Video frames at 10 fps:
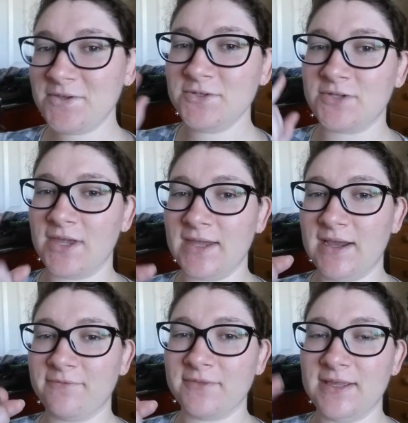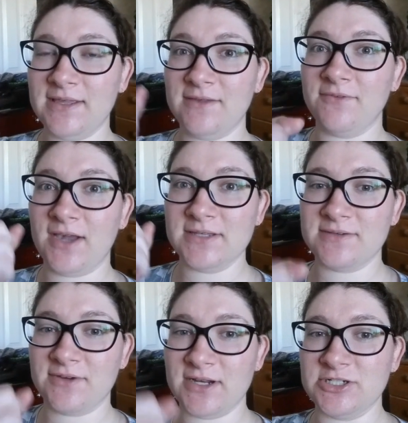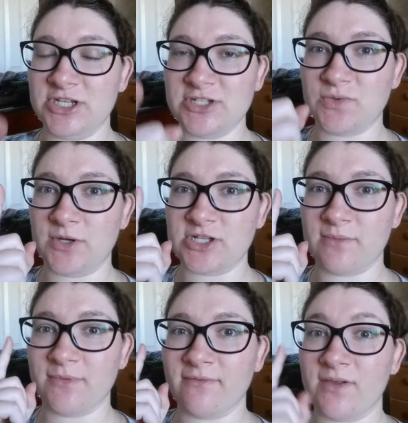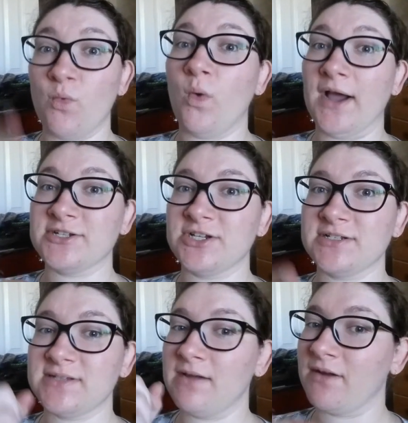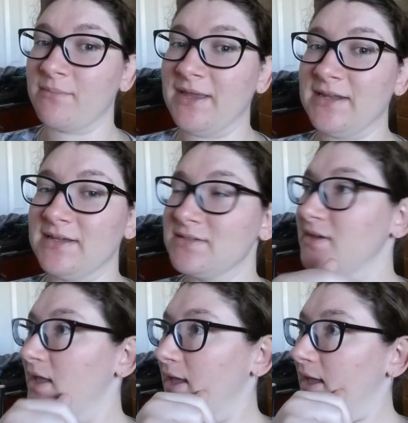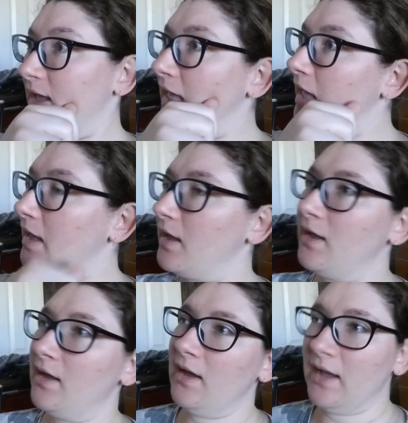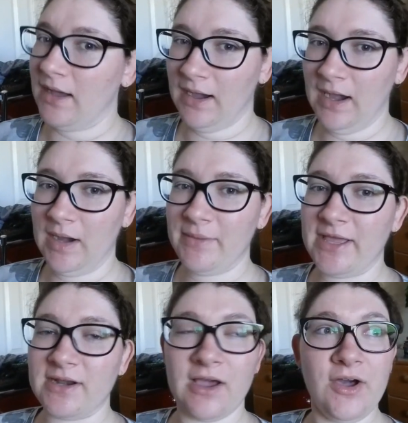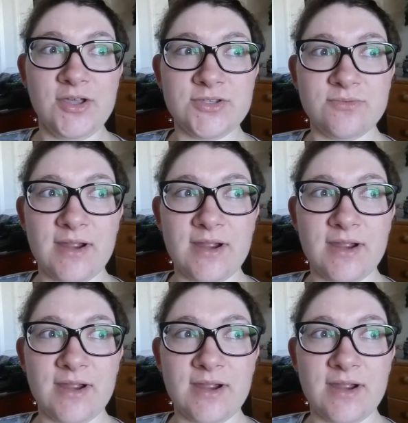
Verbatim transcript: So yeah, definitely, if you guys ever get a chance to watch that movie, watch it. I recommend it. And I also